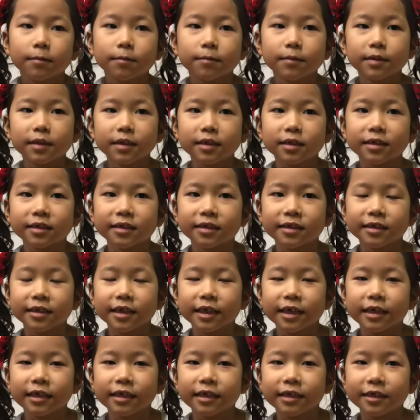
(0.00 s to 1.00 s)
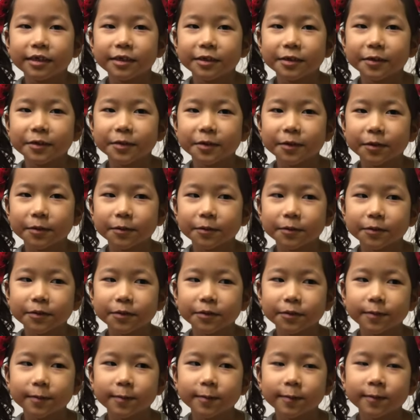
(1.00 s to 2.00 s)
Because they need to go
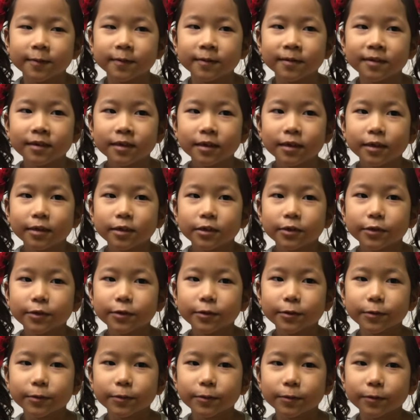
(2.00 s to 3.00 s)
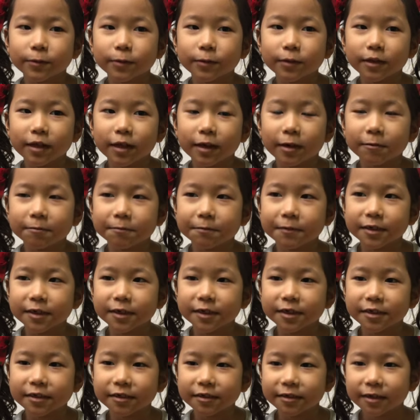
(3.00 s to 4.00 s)
to school every
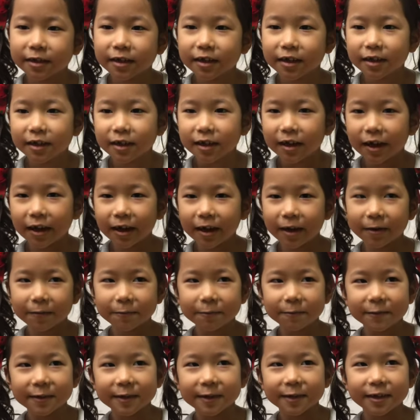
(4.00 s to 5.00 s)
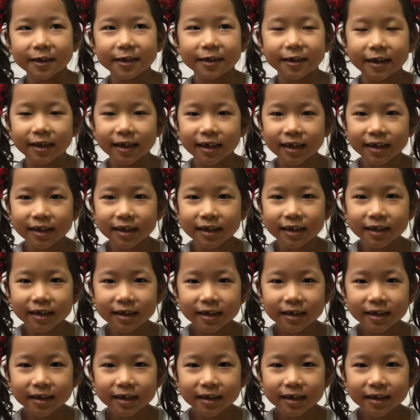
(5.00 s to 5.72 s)
day.